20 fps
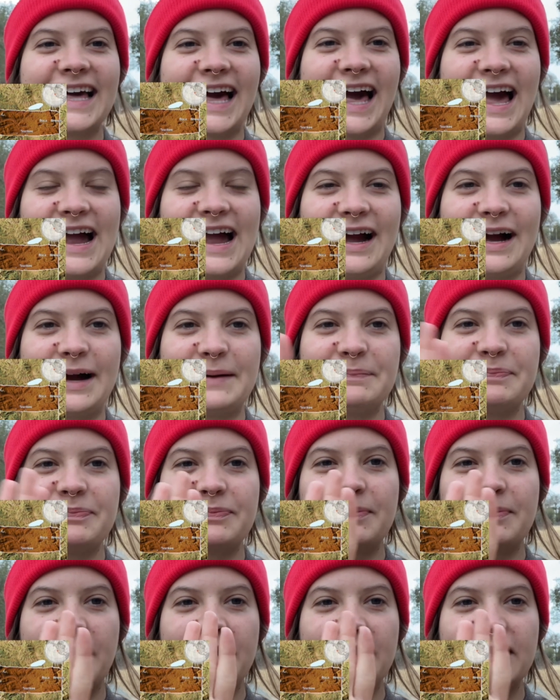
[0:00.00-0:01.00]

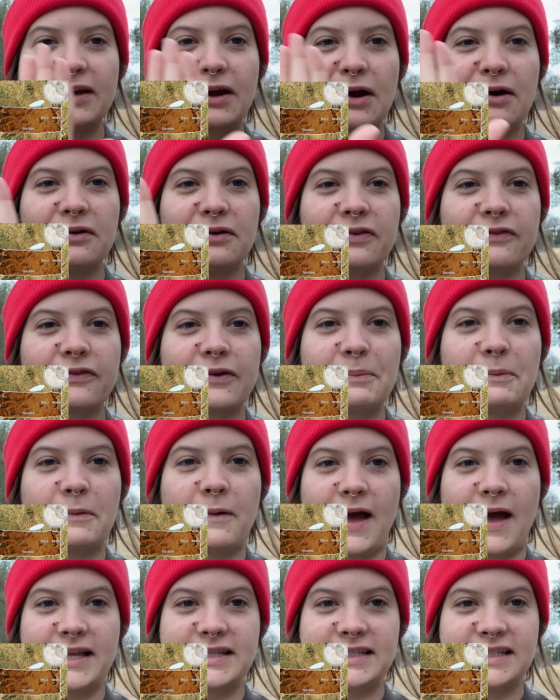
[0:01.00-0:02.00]
But it goes from
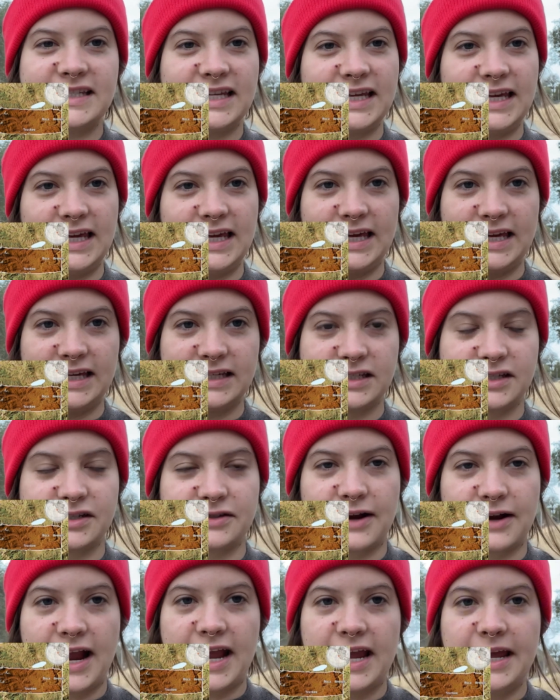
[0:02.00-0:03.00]
west to east,
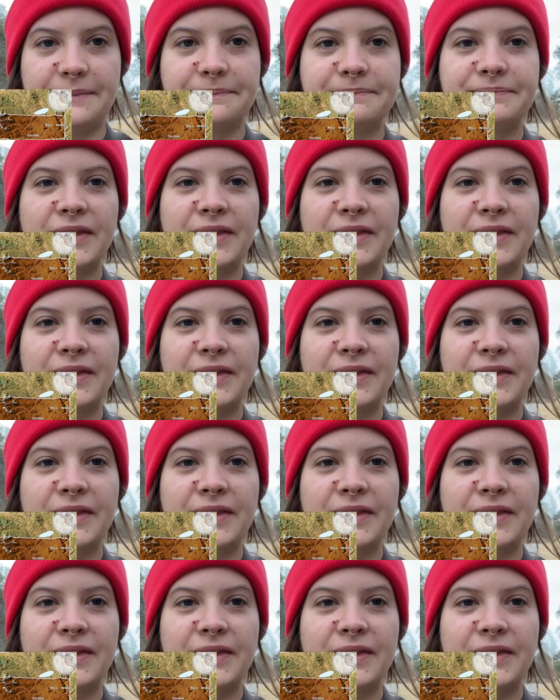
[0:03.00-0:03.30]
right?